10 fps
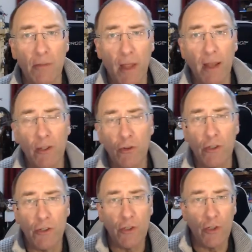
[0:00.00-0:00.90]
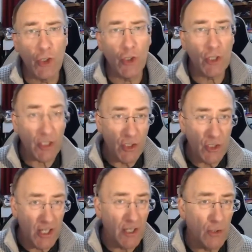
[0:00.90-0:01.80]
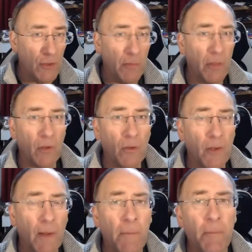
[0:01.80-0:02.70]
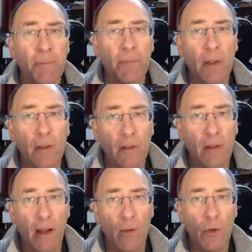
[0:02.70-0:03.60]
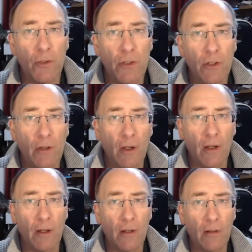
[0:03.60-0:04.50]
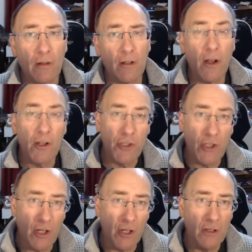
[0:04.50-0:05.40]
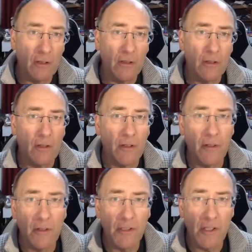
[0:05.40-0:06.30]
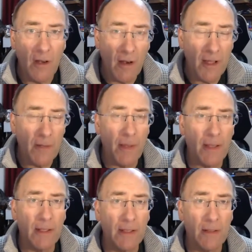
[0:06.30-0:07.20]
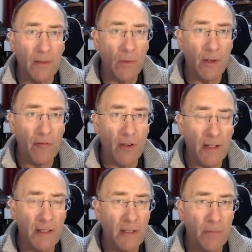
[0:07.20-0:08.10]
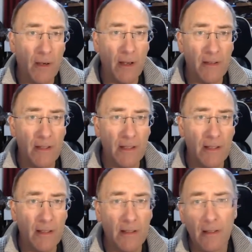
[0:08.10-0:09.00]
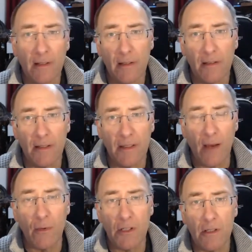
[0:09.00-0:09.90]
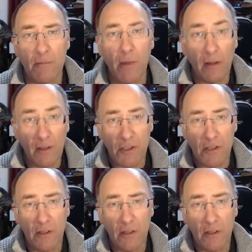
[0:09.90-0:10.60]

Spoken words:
that interest should continue to build. Now, it was last year that I and Becky were invited by the Taoist monks